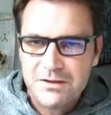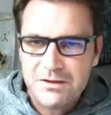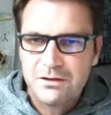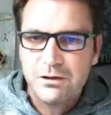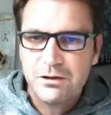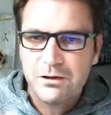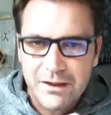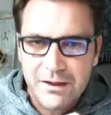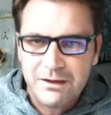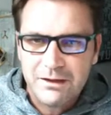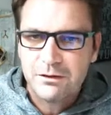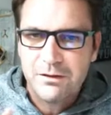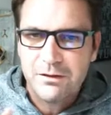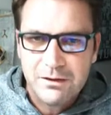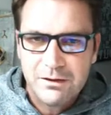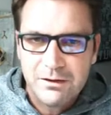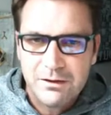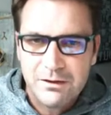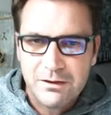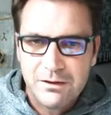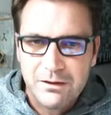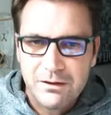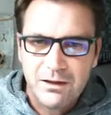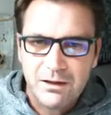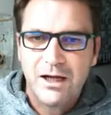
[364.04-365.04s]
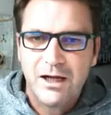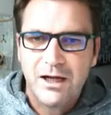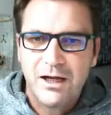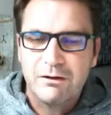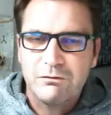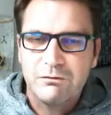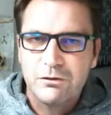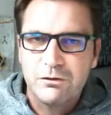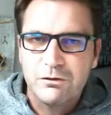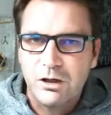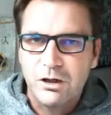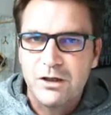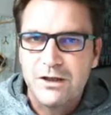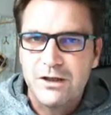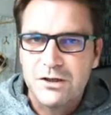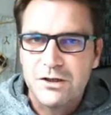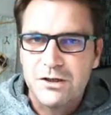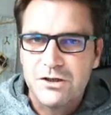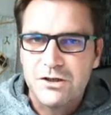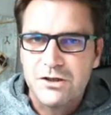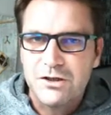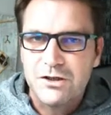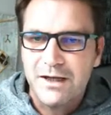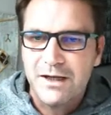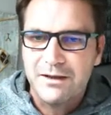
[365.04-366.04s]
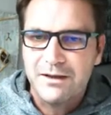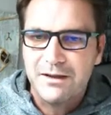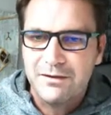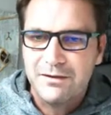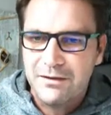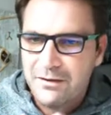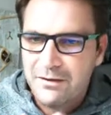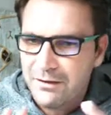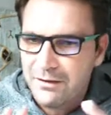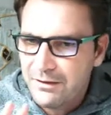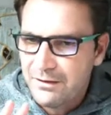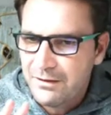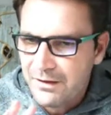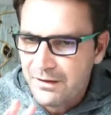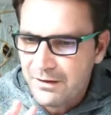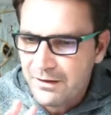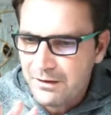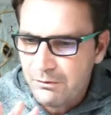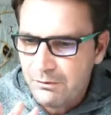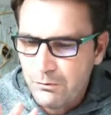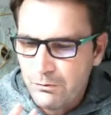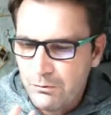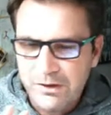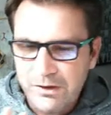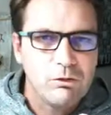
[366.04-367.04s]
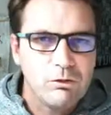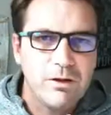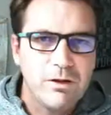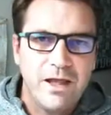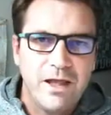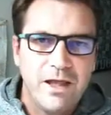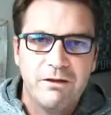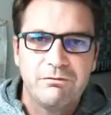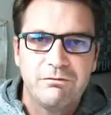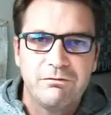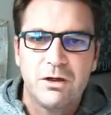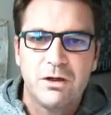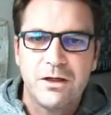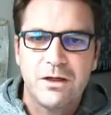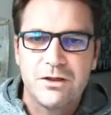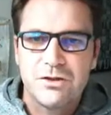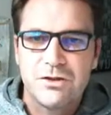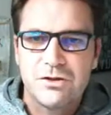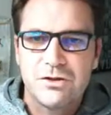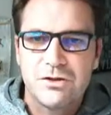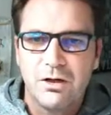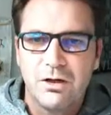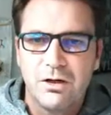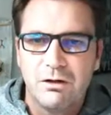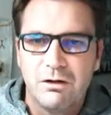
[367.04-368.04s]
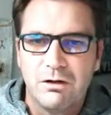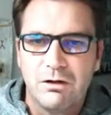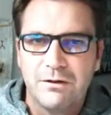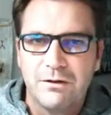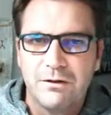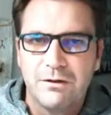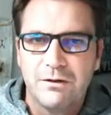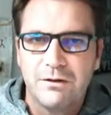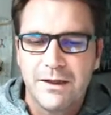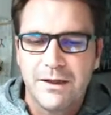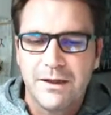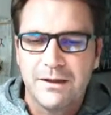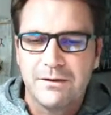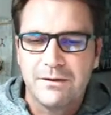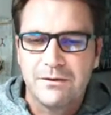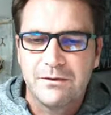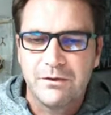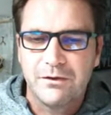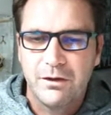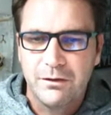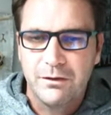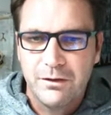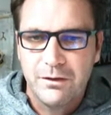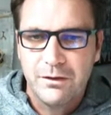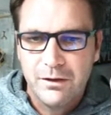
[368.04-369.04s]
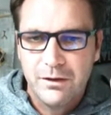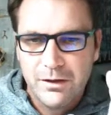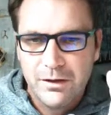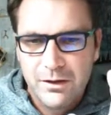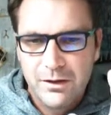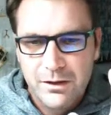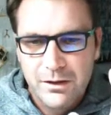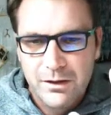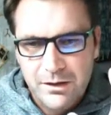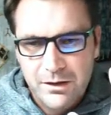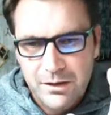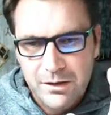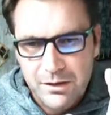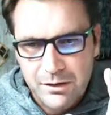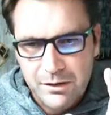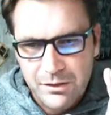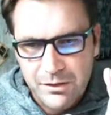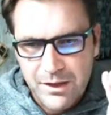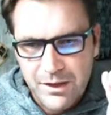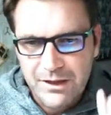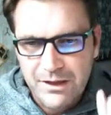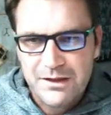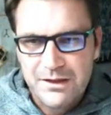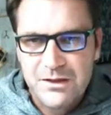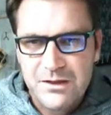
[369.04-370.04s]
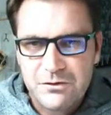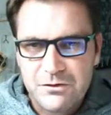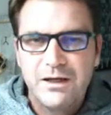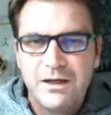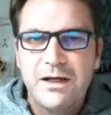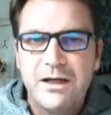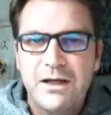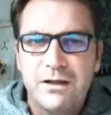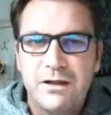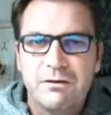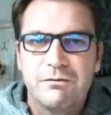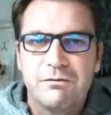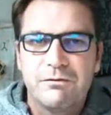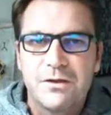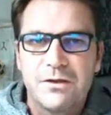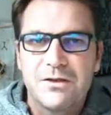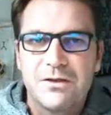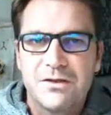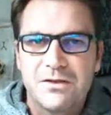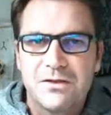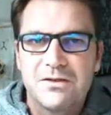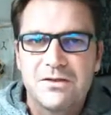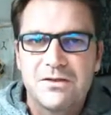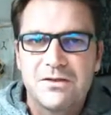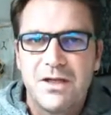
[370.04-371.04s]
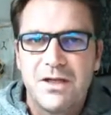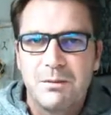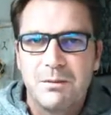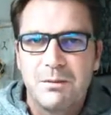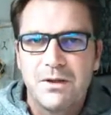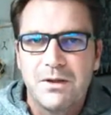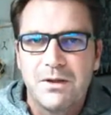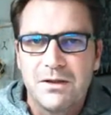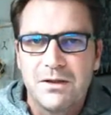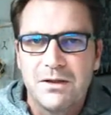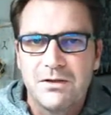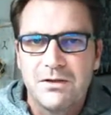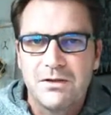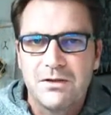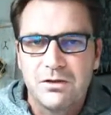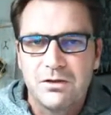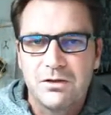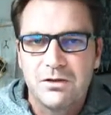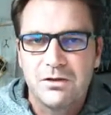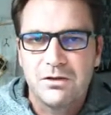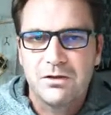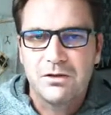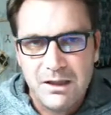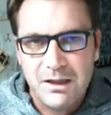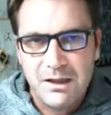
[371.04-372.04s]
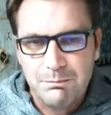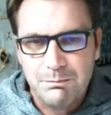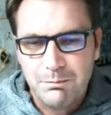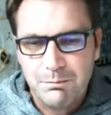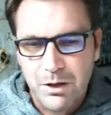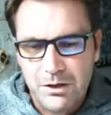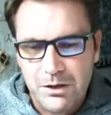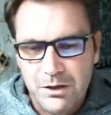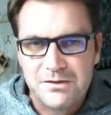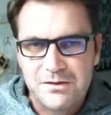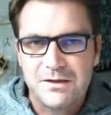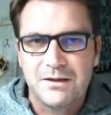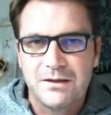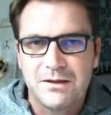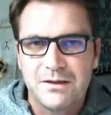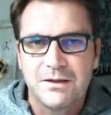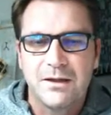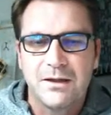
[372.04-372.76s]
looking online for knowledge, and we all have knowledge to offer. Okay, so that is really the first step here, is to keep posting,